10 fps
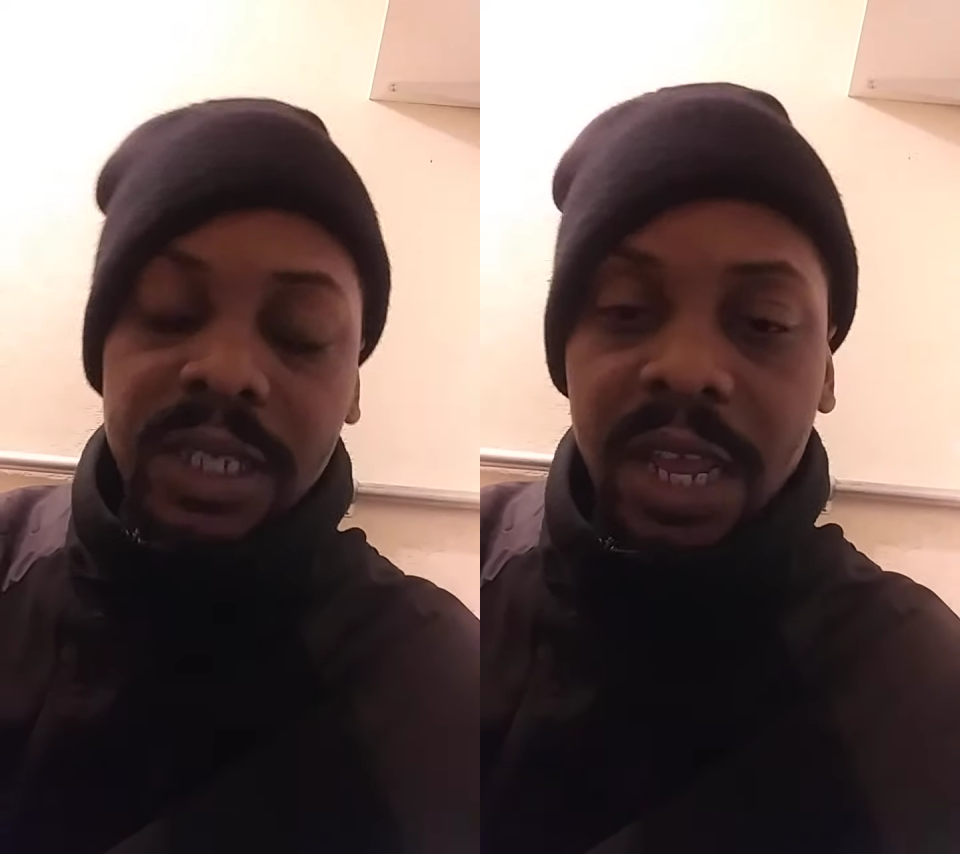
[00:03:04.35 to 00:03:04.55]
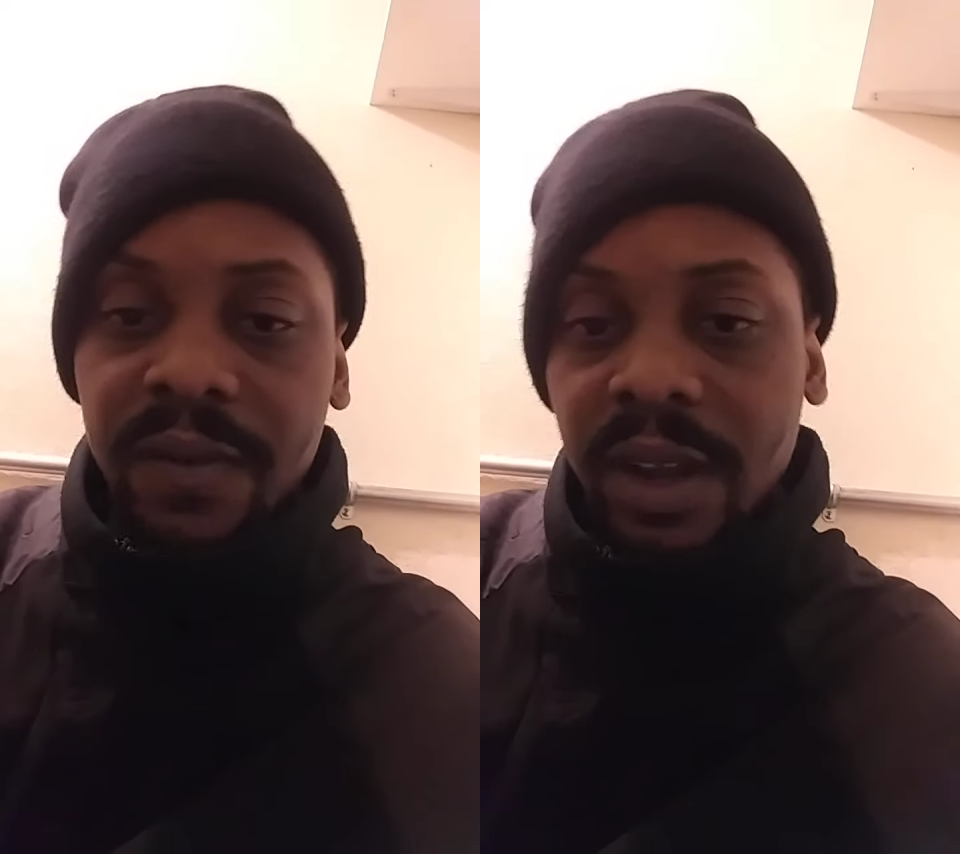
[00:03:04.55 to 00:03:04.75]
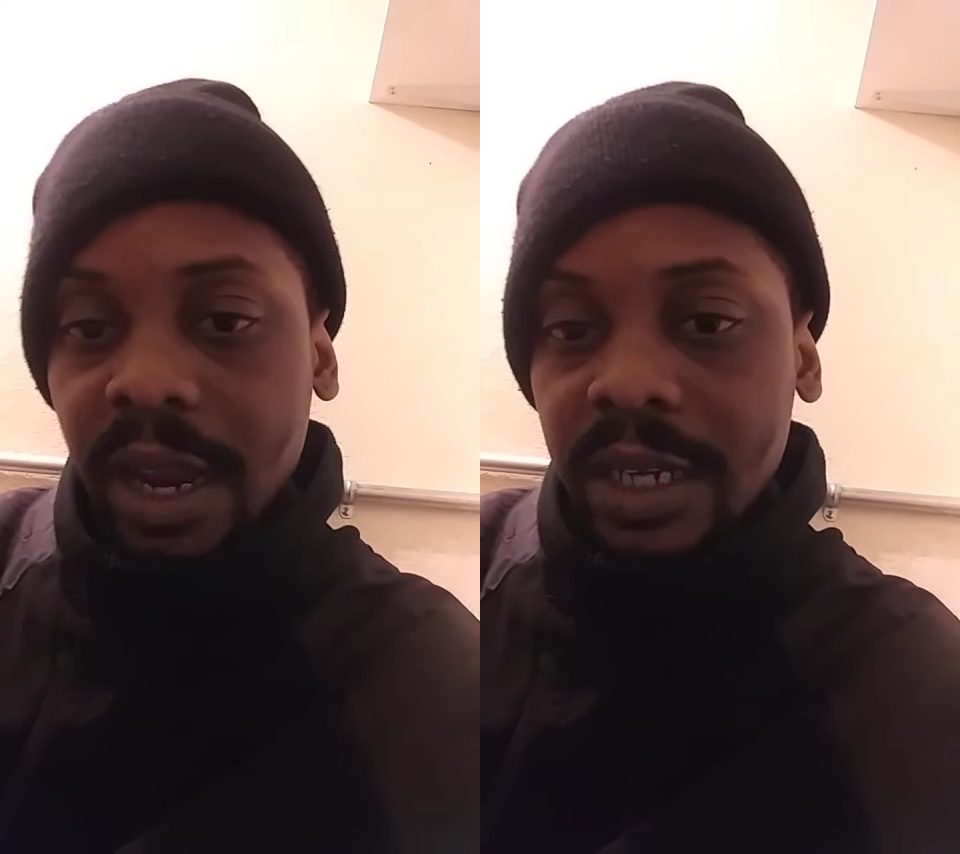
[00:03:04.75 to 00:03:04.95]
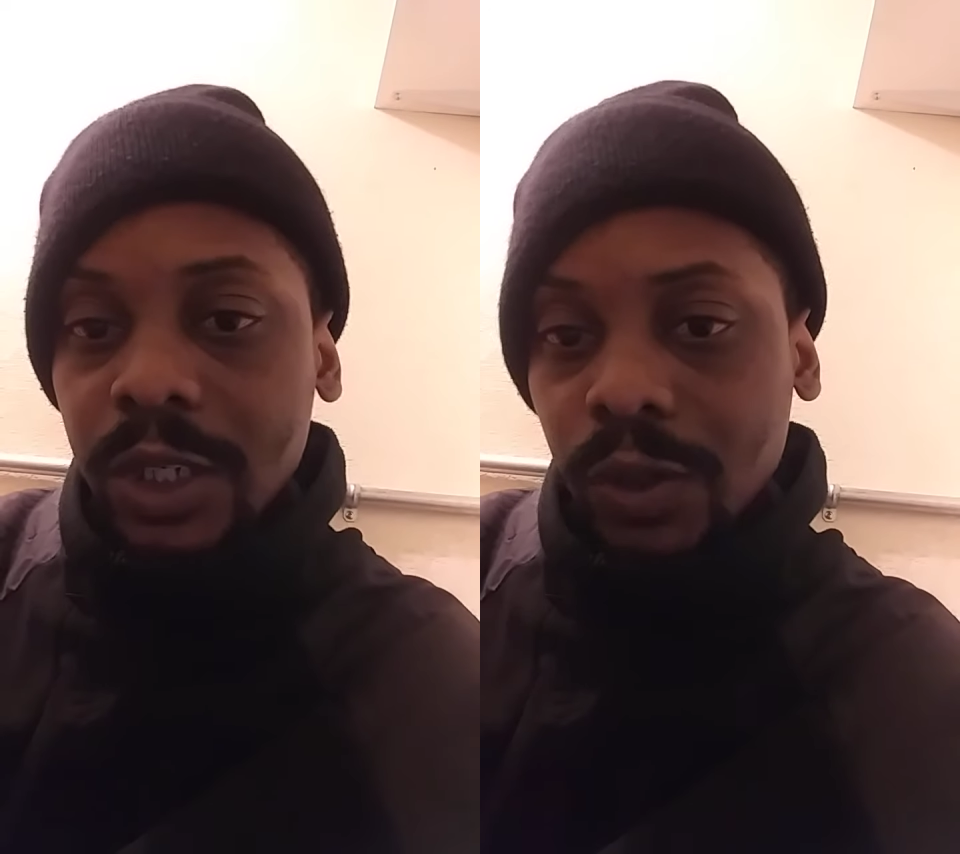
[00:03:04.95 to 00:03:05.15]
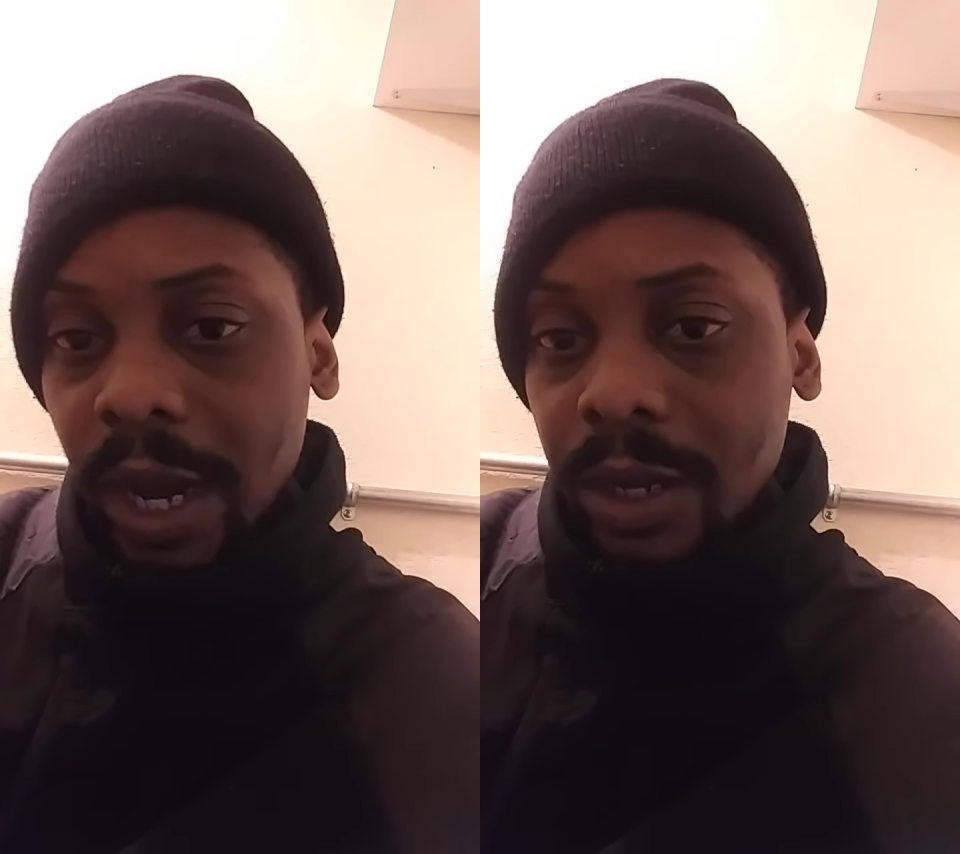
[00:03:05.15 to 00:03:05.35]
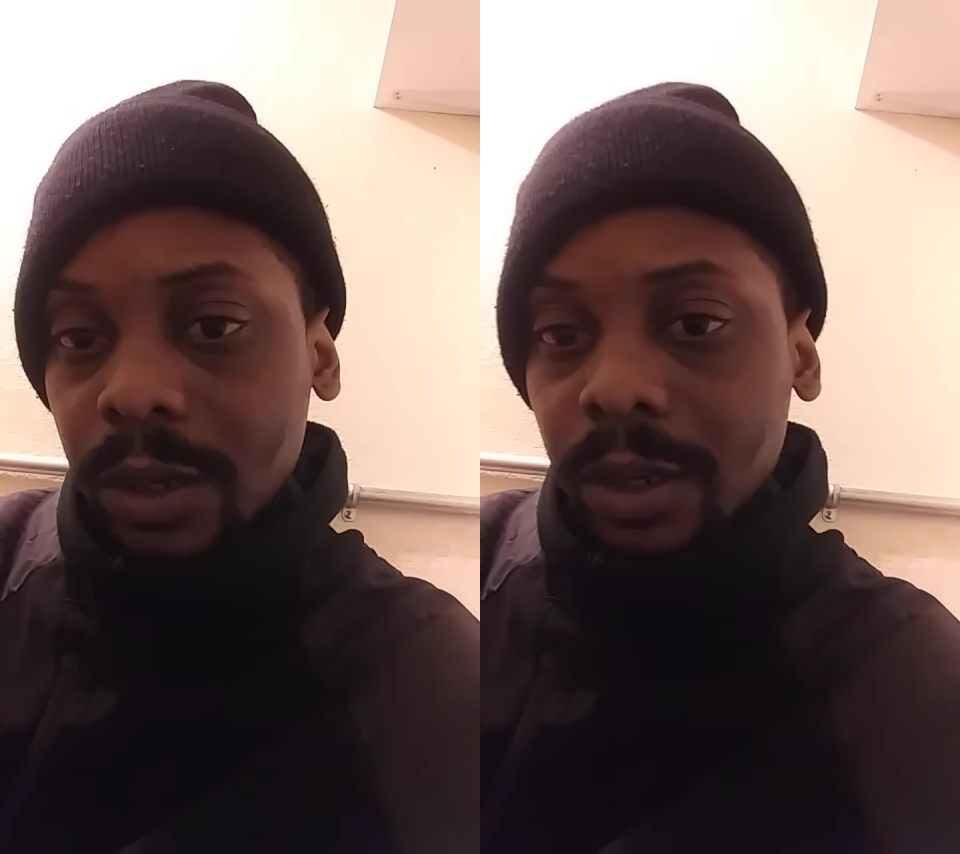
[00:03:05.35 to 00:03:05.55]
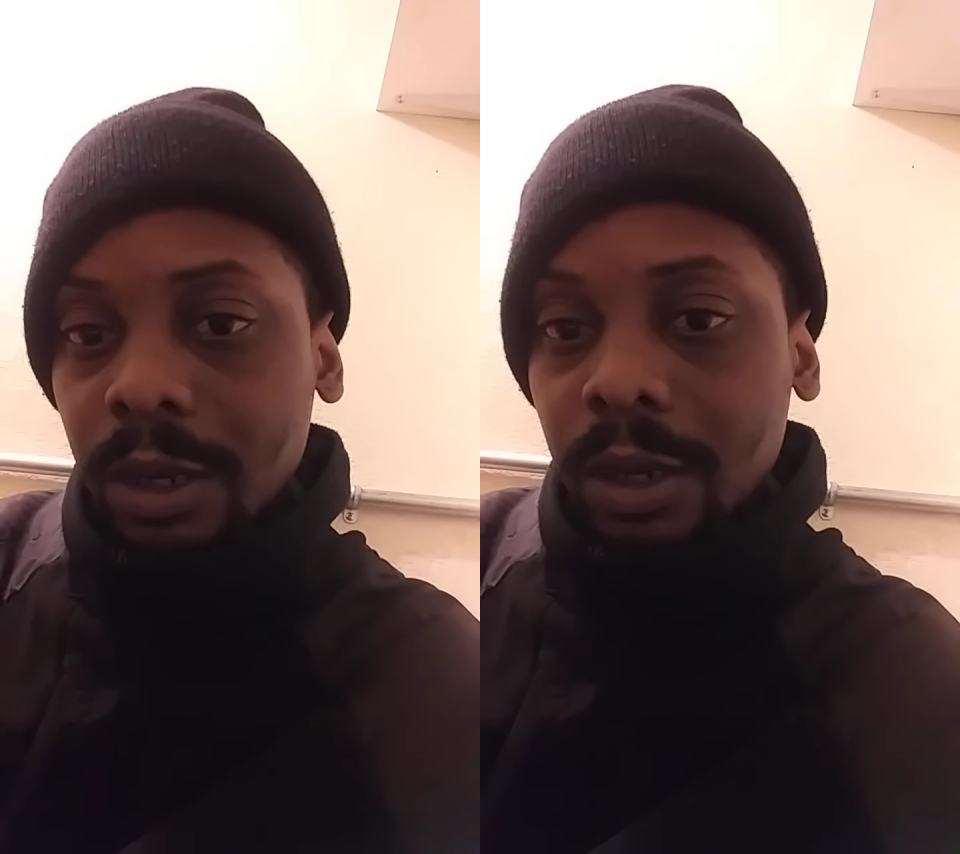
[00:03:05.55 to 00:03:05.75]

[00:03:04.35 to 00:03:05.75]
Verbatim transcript: is Devin Haney's trainer.